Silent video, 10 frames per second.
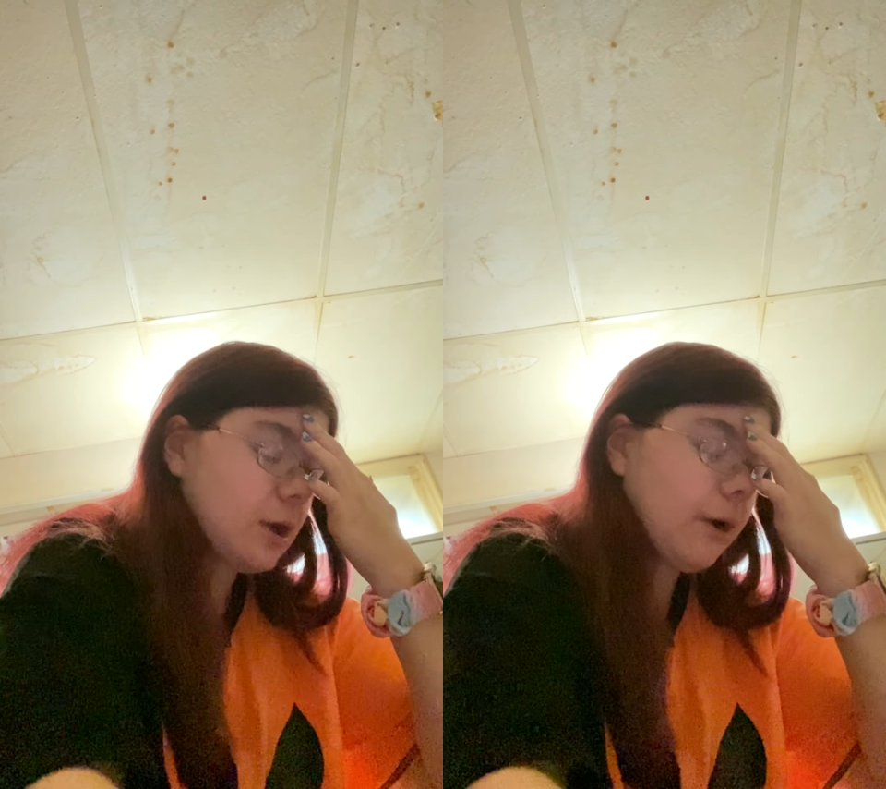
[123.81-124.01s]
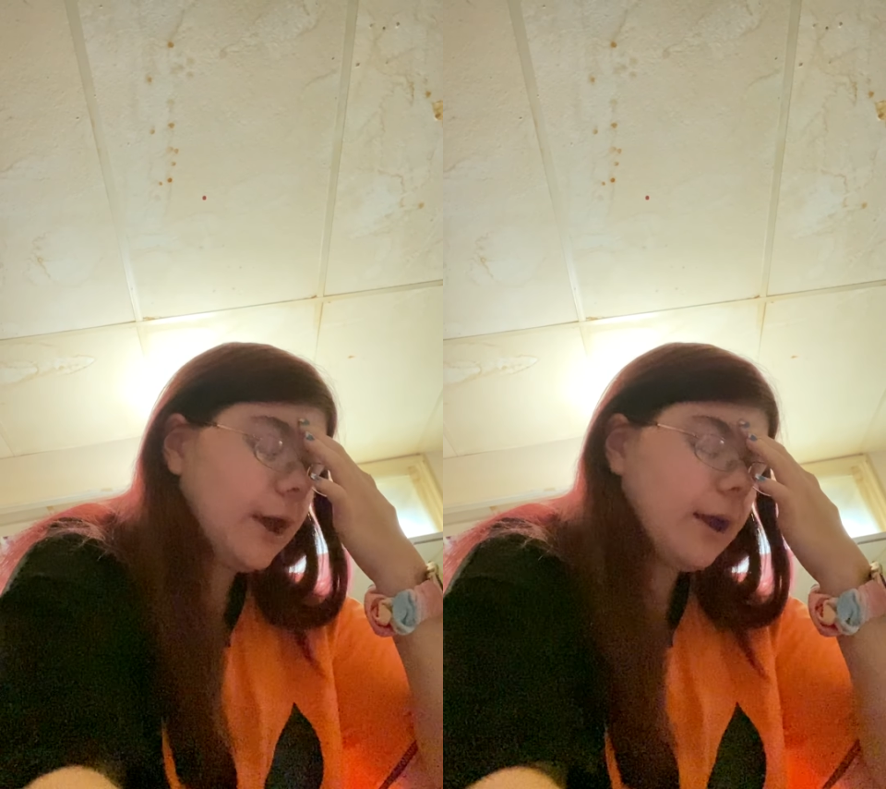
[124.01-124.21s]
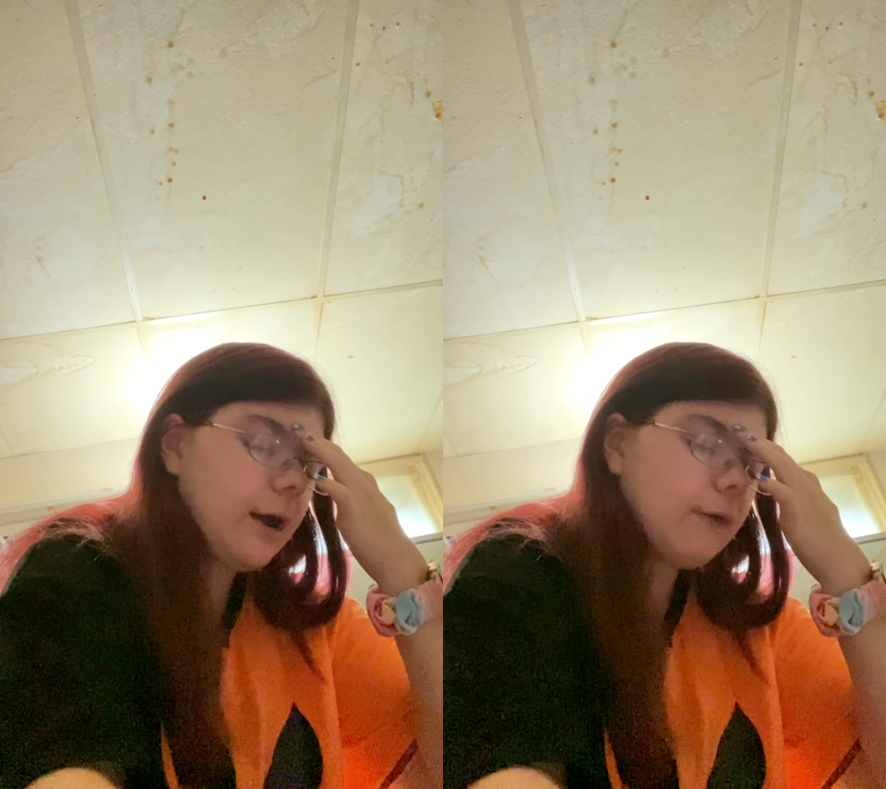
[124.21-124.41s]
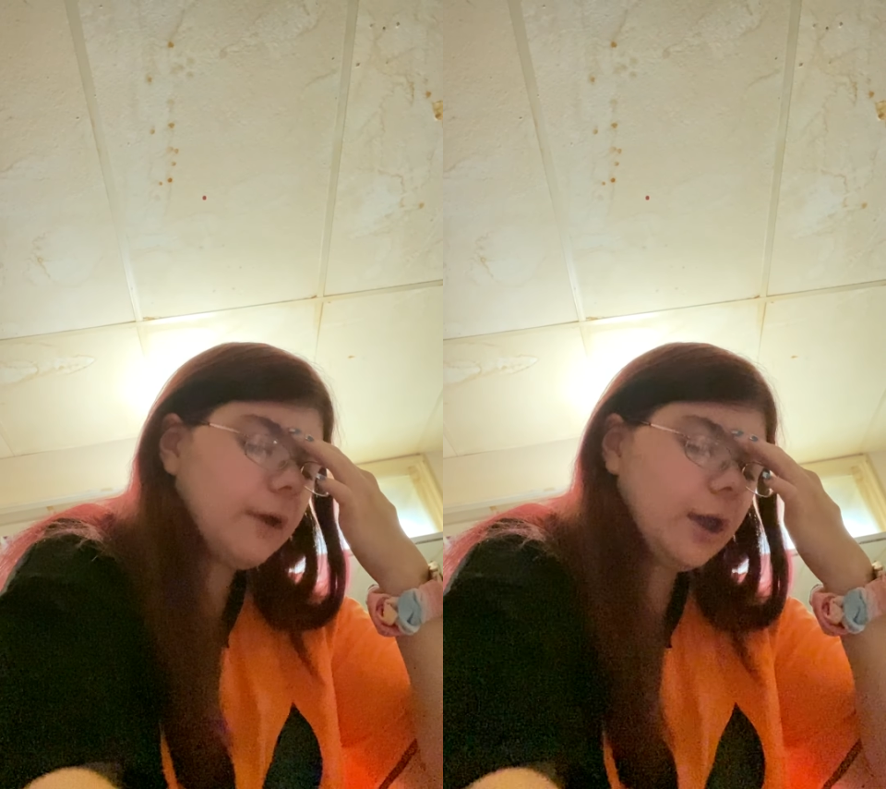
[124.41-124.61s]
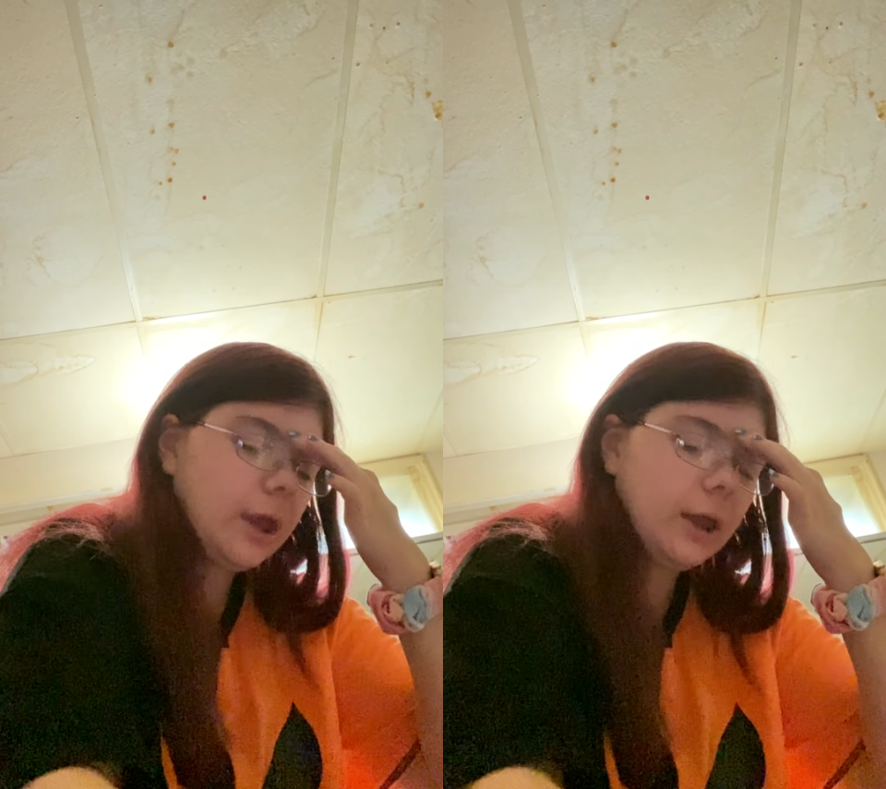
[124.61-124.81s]
I'll have
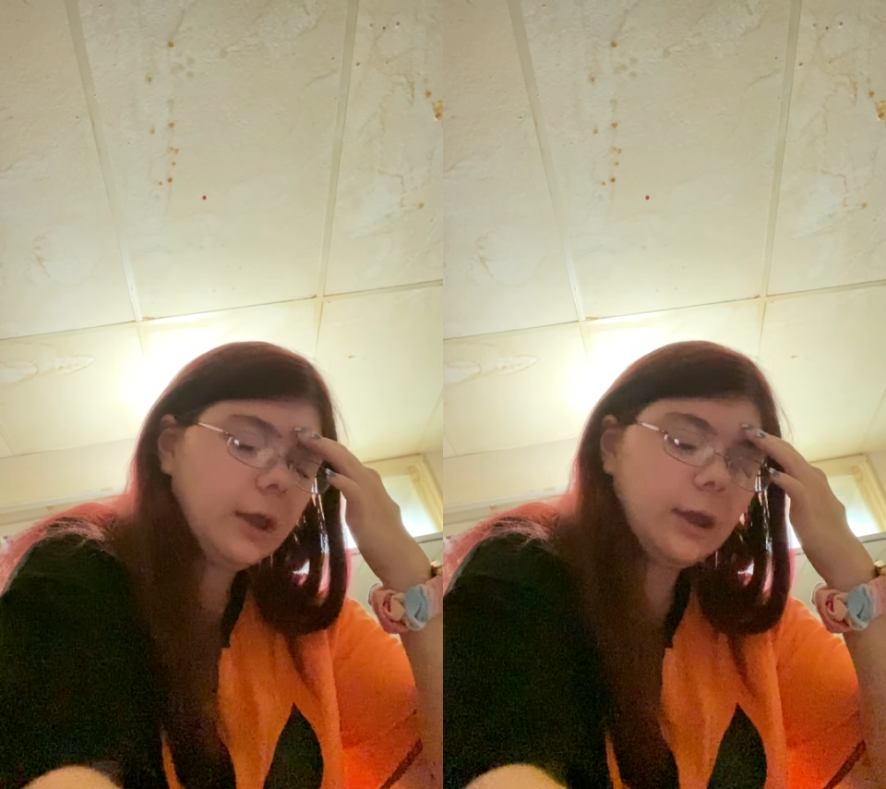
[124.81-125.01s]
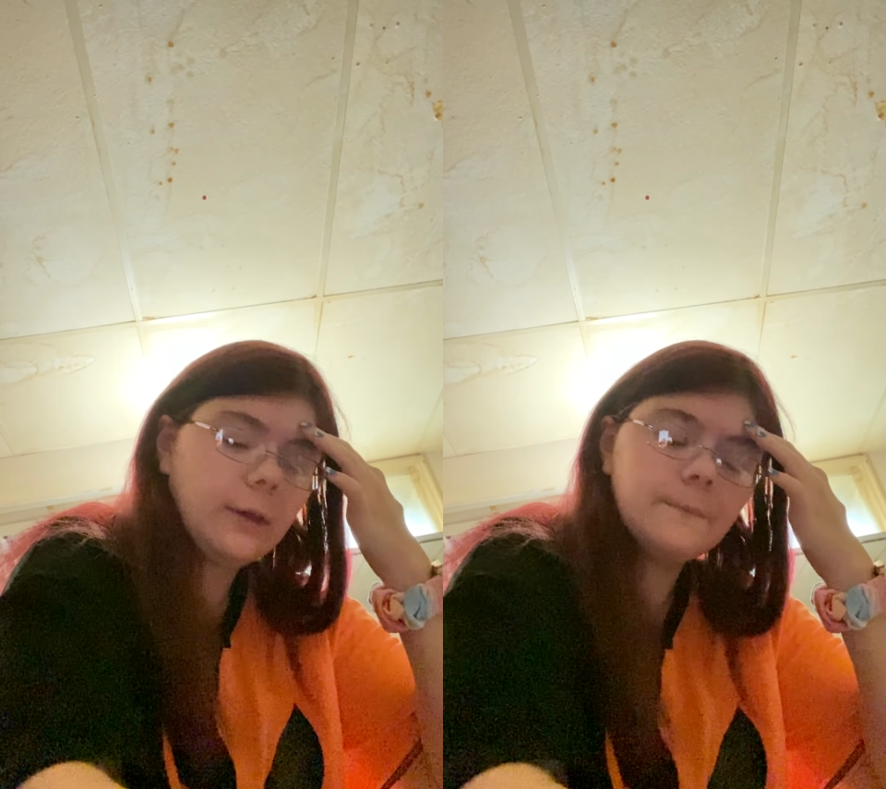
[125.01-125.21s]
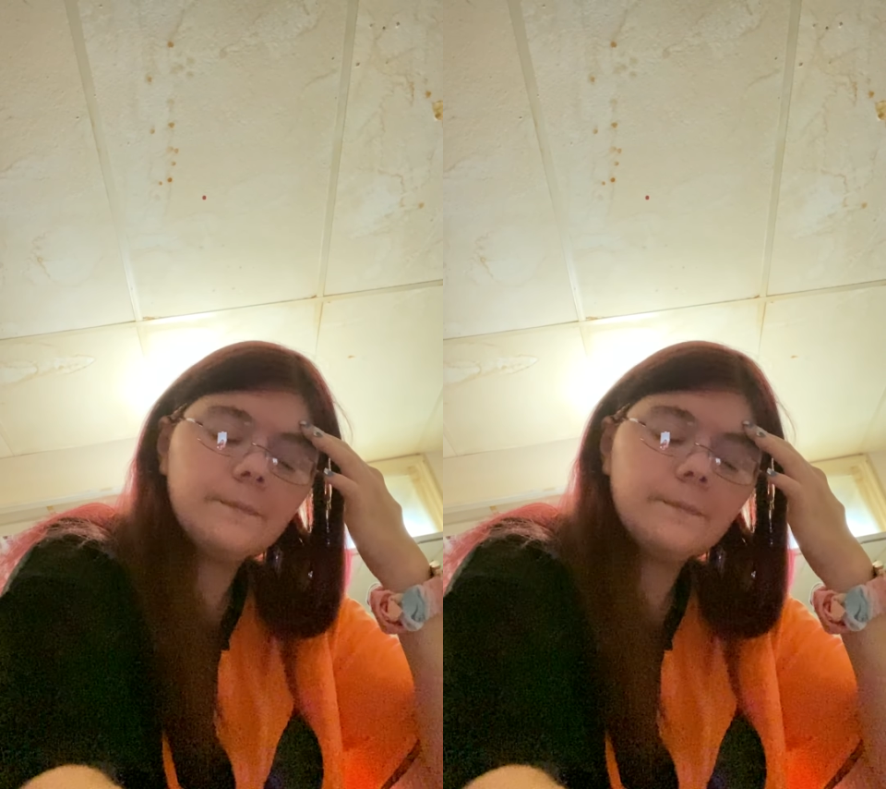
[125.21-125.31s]
a...